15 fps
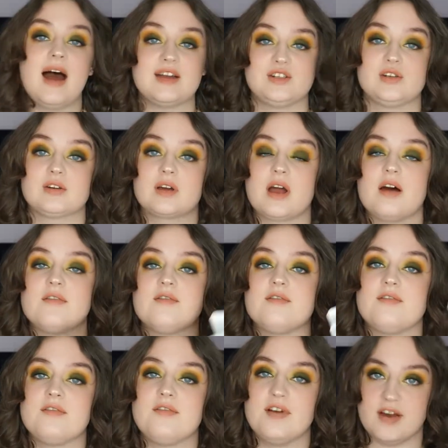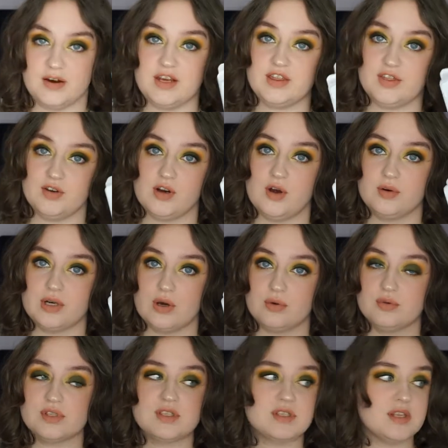I took very thorough
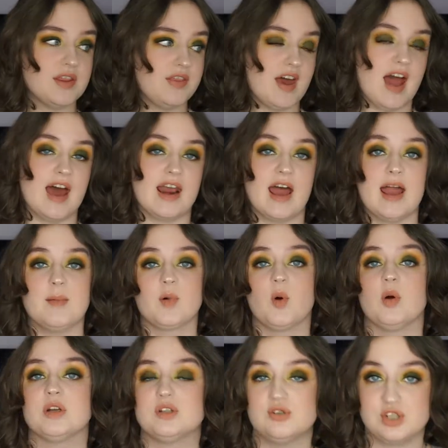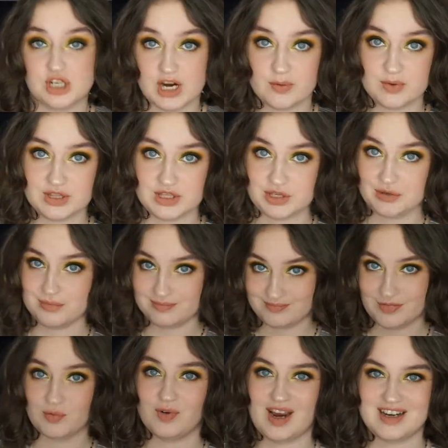notes that I'm going to share with you
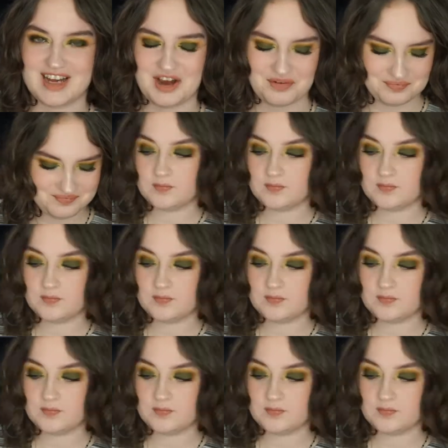right now.